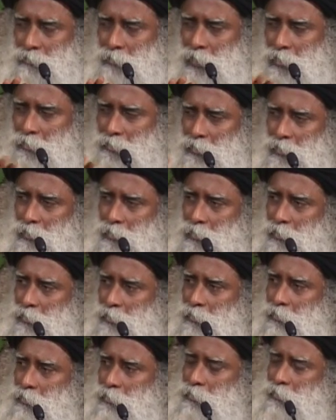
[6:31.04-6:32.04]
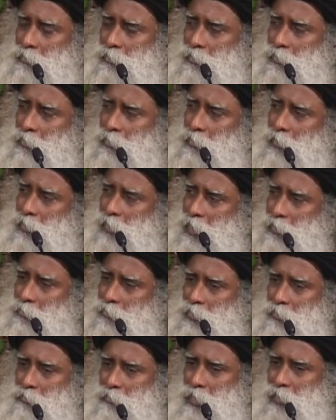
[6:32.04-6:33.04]
If you go climb
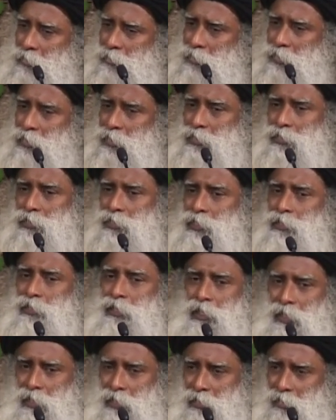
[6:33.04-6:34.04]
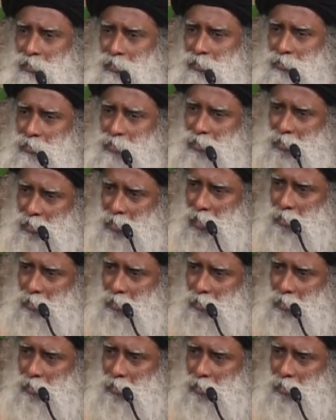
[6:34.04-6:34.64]
one mountain and sit there, that'll